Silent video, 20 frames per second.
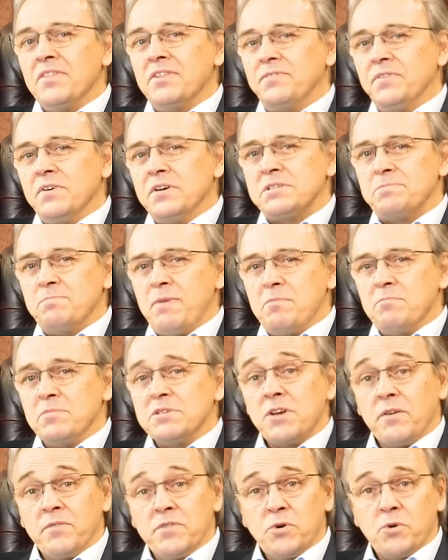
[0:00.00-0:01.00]
The first
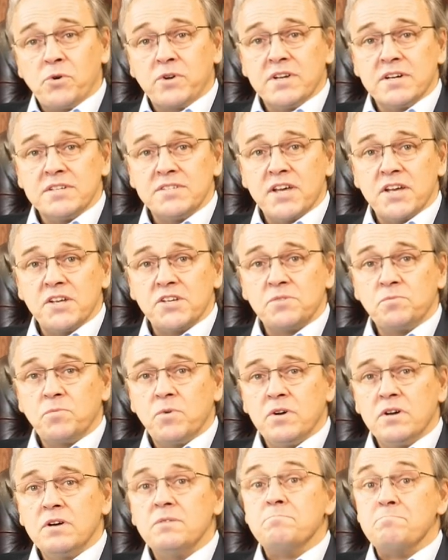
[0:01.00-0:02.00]
members of the organisation
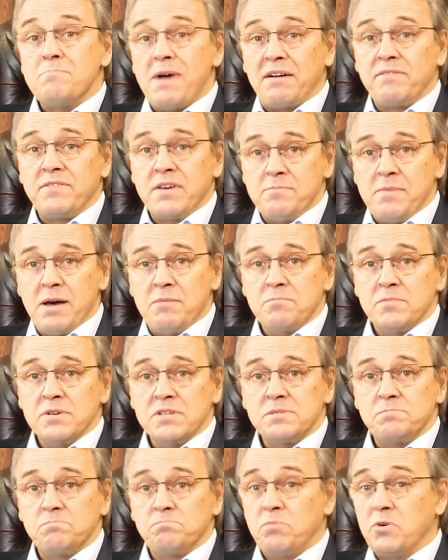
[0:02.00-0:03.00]
were mafia
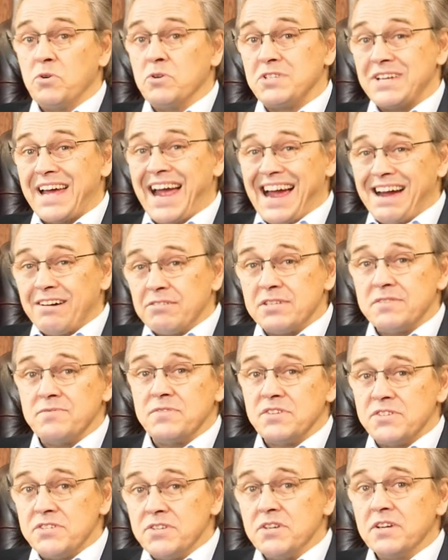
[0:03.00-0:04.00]
members, put out of
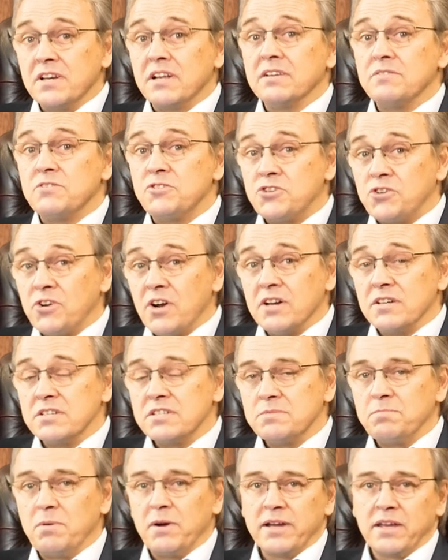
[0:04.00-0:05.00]
the circle of
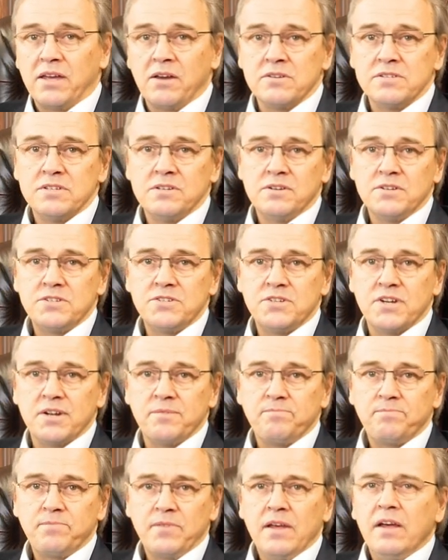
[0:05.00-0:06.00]
trust by Cosa Nostra.
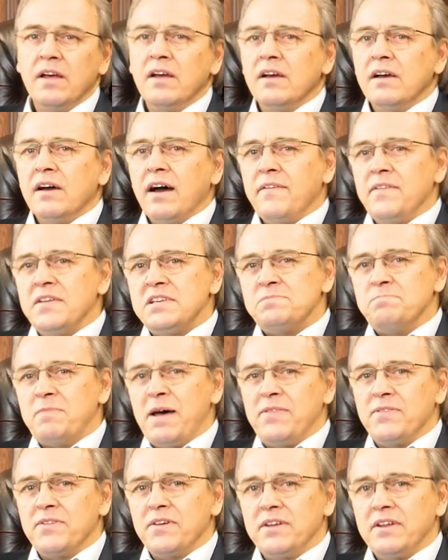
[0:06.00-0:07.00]
And this
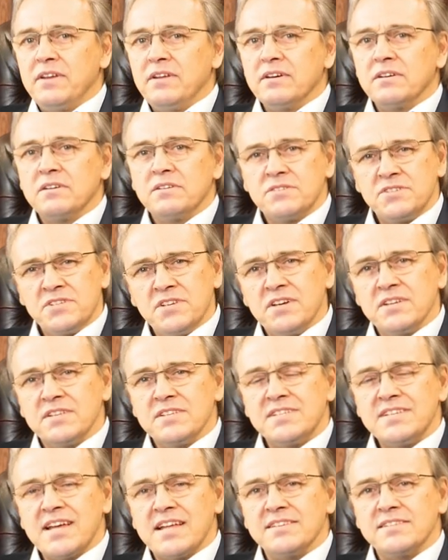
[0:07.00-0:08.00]
meant that in a certain
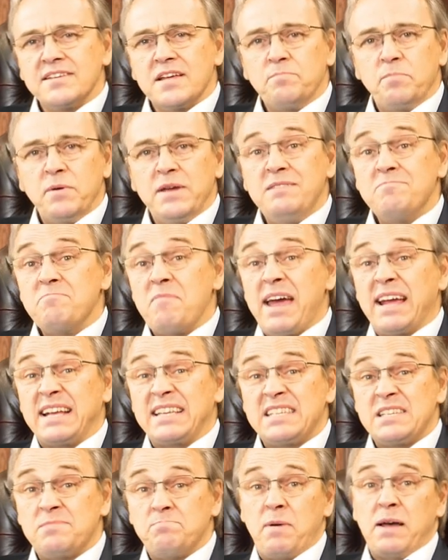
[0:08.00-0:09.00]
sense, they'd been
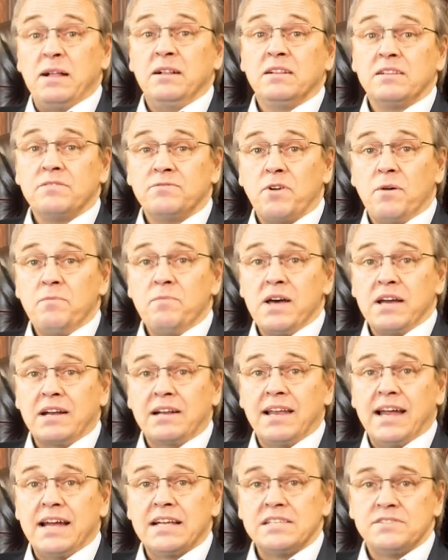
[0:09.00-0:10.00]
expelled from their
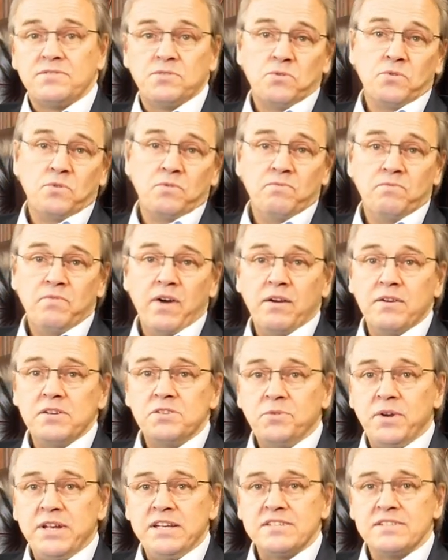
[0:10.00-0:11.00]
clans for
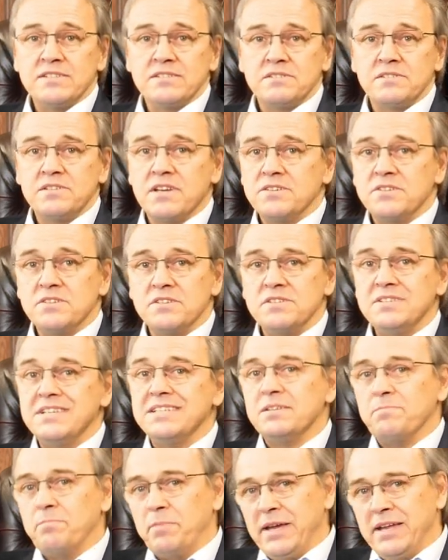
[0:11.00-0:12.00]
various reasons, such as
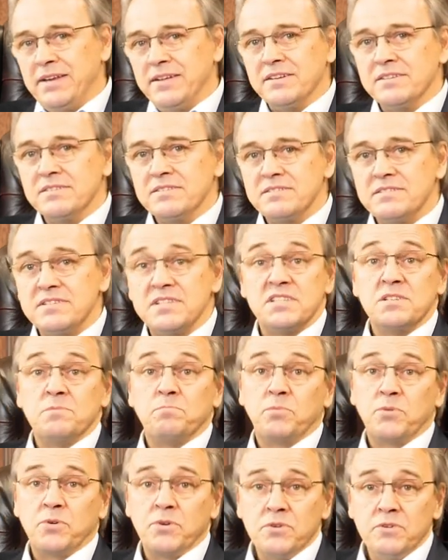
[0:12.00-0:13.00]
disobedience,
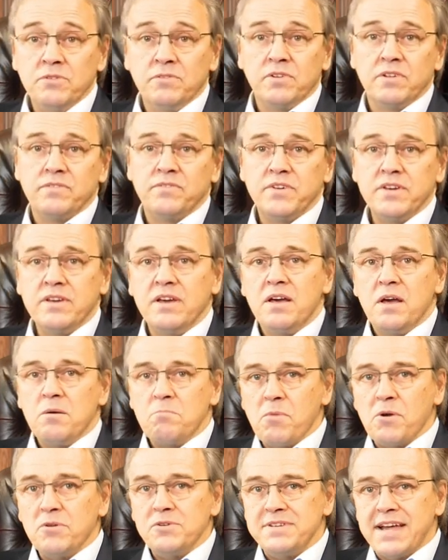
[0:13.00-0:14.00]
disapproval of the
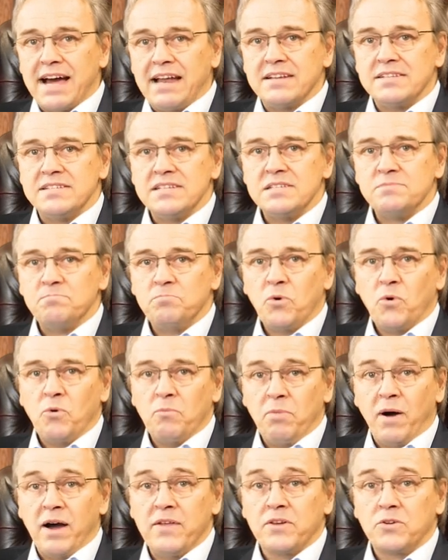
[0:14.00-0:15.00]
modalities brought
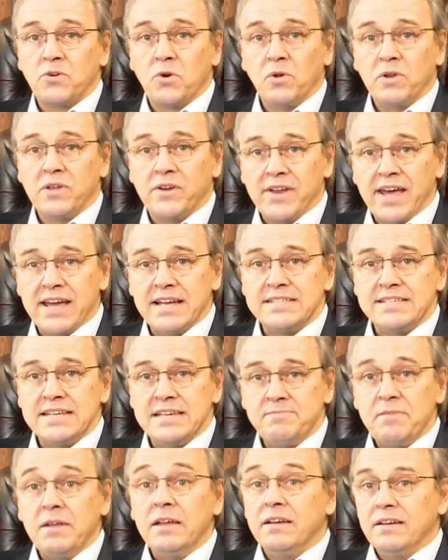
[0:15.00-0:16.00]
by the
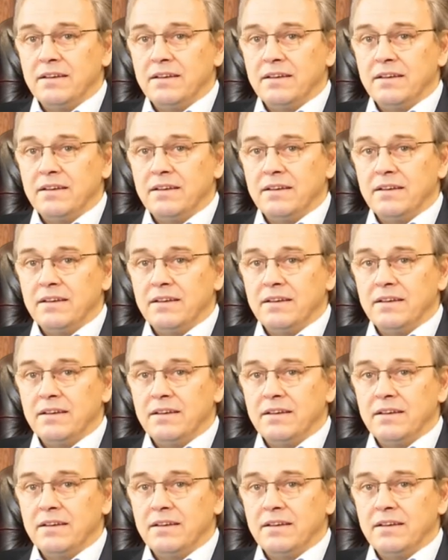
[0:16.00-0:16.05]
Corleonesi,